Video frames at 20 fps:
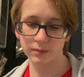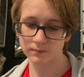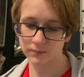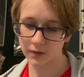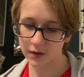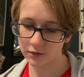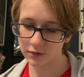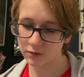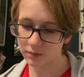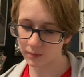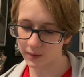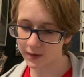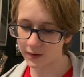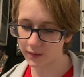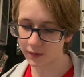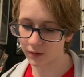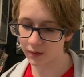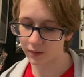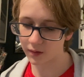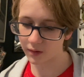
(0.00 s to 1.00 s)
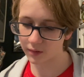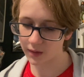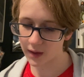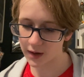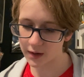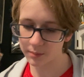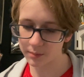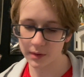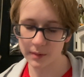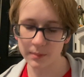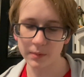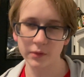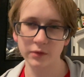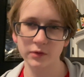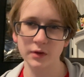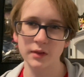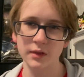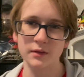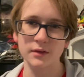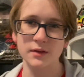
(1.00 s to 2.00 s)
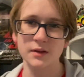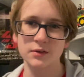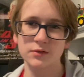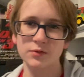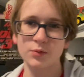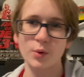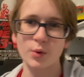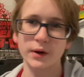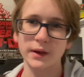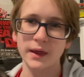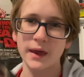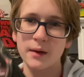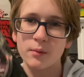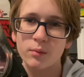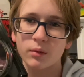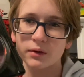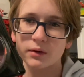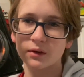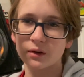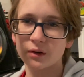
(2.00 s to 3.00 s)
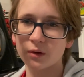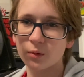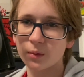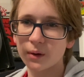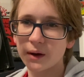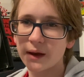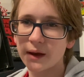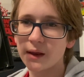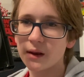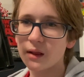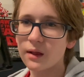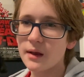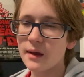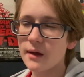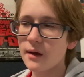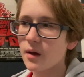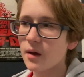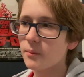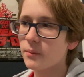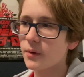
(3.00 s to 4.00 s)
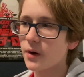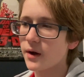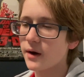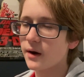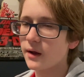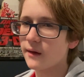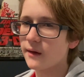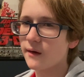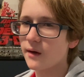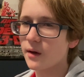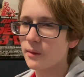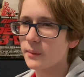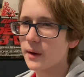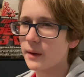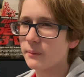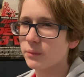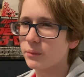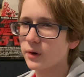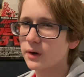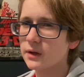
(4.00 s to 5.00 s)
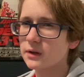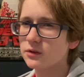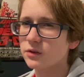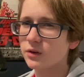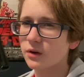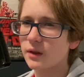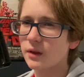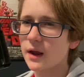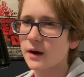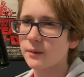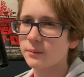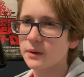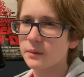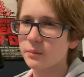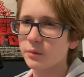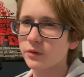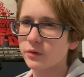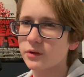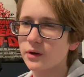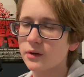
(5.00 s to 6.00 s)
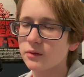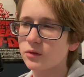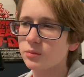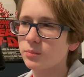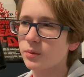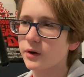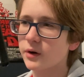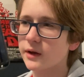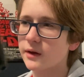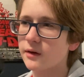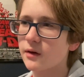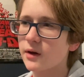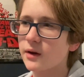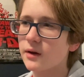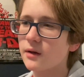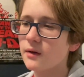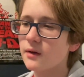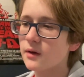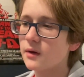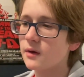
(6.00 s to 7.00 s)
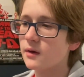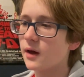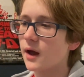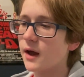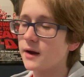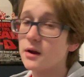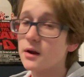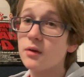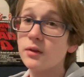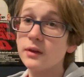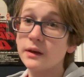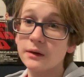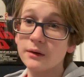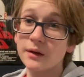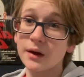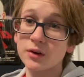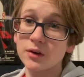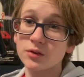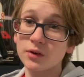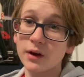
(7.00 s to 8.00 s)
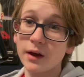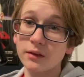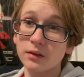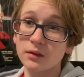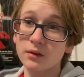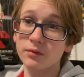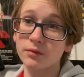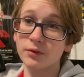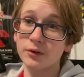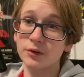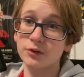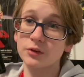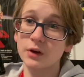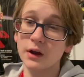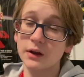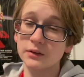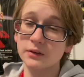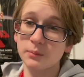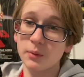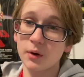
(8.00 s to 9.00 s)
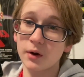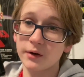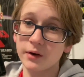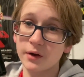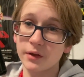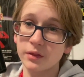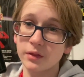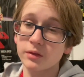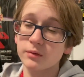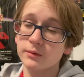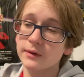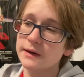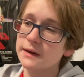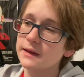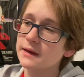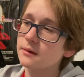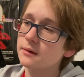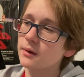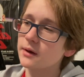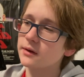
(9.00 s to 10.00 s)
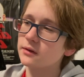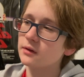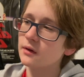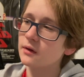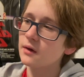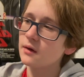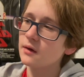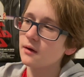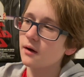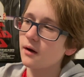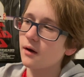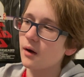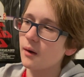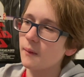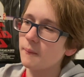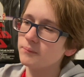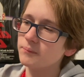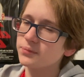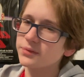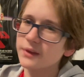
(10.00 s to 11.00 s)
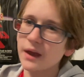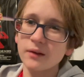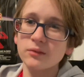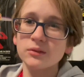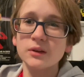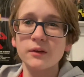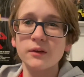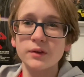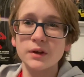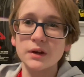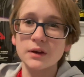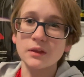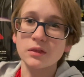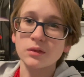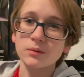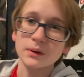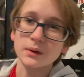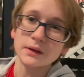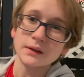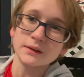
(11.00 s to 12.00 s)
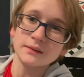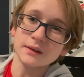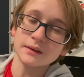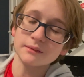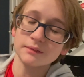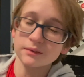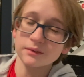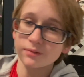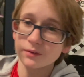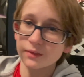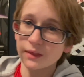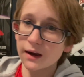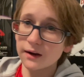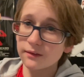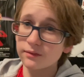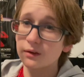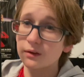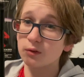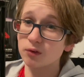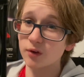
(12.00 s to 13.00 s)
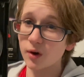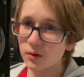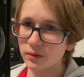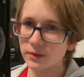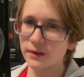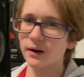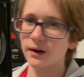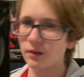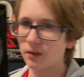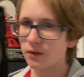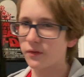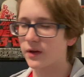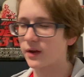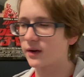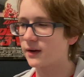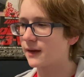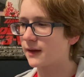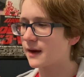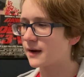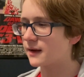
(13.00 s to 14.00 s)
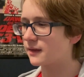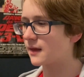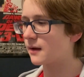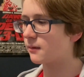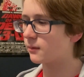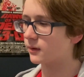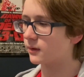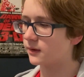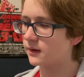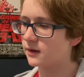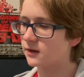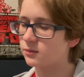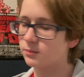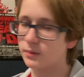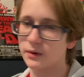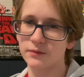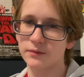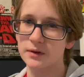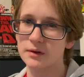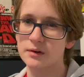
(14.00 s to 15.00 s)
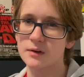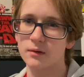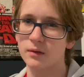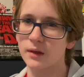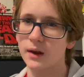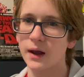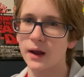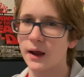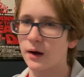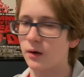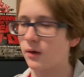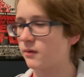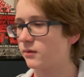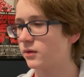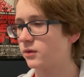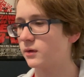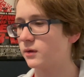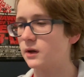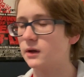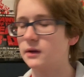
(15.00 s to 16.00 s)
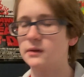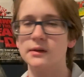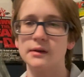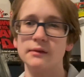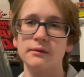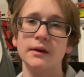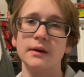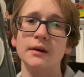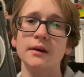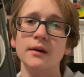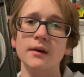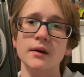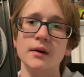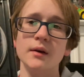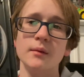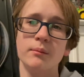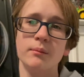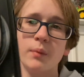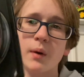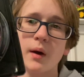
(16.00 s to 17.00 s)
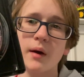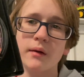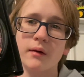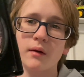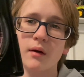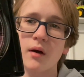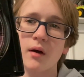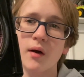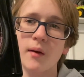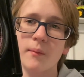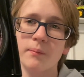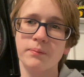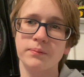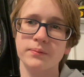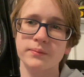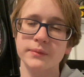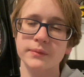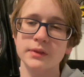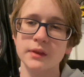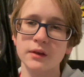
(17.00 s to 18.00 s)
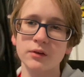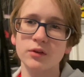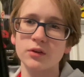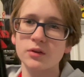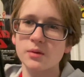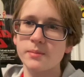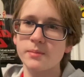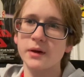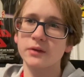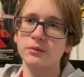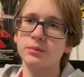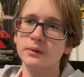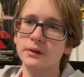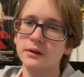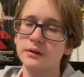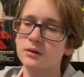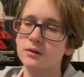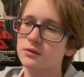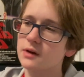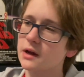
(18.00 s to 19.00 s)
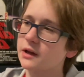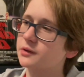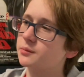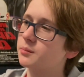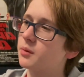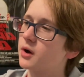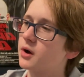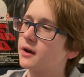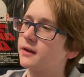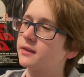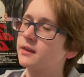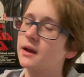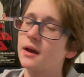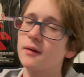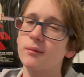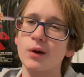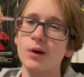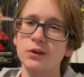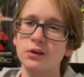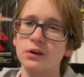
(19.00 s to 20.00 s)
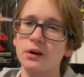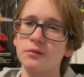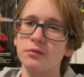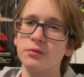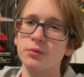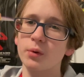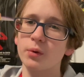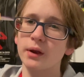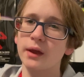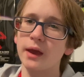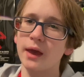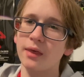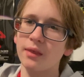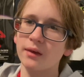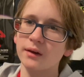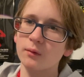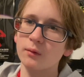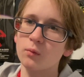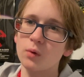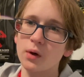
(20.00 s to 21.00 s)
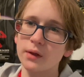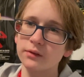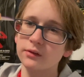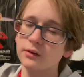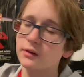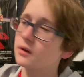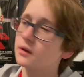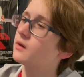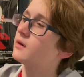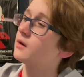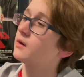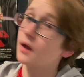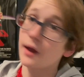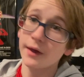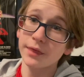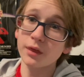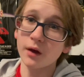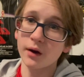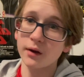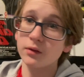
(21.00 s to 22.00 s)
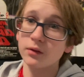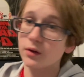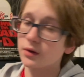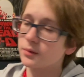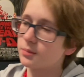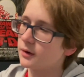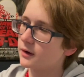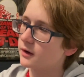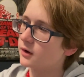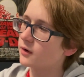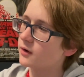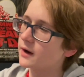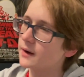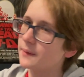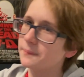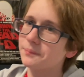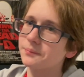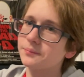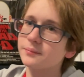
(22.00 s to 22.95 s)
I swear a lot of people said that this 4K wasn't great, but um, I'm pretty sure a lot of people said it was pretty good. I know that you can get the first Jurassic Park on 3D, which um, I don't know if you need a 3D TV for that. If you don't, then I'll look into getting that release. but if you do, then I don't have a 3D TV. But um, this is the best release Jurassic Park. I think I watched it on 4K like once. I thought it looked pretty great.